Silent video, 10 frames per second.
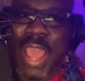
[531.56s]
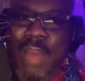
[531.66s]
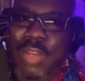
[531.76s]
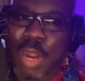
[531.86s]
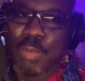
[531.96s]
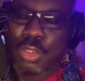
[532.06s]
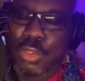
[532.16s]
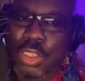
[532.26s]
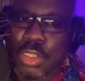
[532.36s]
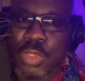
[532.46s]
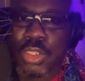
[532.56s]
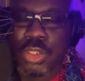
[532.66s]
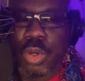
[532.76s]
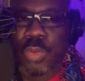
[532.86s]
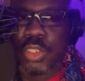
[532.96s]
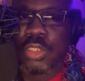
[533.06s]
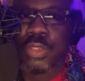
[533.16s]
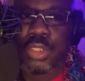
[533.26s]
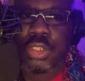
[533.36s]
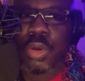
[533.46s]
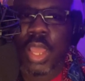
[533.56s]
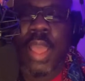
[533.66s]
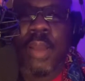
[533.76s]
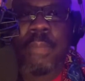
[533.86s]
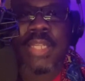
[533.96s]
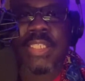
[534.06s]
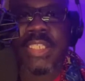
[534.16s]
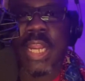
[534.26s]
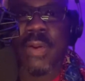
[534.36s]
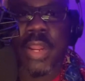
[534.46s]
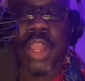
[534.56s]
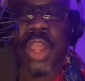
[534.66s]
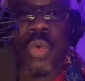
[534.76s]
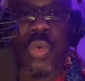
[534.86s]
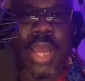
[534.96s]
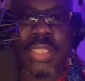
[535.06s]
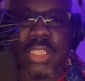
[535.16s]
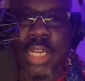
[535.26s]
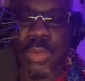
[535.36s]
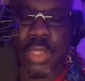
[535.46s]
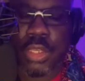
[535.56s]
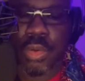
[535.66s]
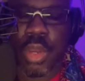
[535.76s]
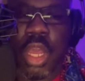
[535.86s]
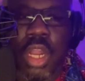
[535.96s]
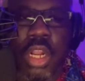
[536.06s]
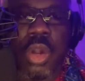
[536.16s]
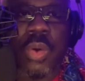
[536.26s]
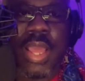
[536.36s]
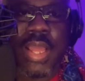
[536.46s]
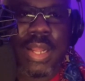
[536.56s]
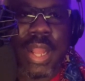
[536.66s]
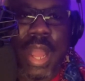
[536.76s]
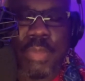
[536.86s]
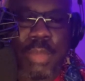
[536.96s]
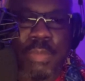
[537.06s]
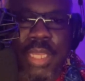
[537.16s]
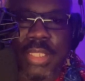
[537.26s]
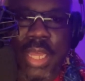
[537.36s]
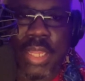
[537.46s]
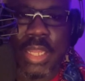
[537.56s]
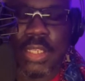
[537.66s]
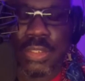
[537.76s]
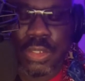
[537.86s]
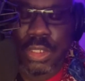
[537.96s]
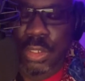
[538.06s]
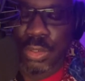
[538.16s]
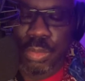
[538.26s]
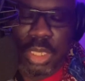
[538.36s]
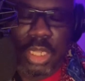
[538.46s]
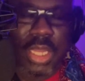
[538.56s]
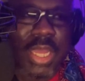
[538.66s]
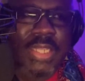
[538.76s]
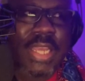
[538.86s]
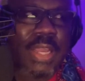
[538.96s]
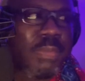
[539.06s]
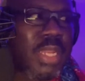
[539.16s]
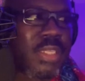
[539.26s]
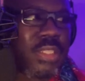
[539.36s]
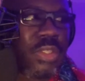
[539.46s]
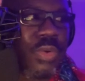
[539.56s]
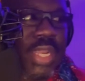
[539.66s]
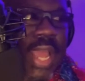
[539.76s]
have an opportunity to enjoy what you enjoy by sharing what I share with you. Go ahead and copy and paste that link to your social media. Take a minute to do it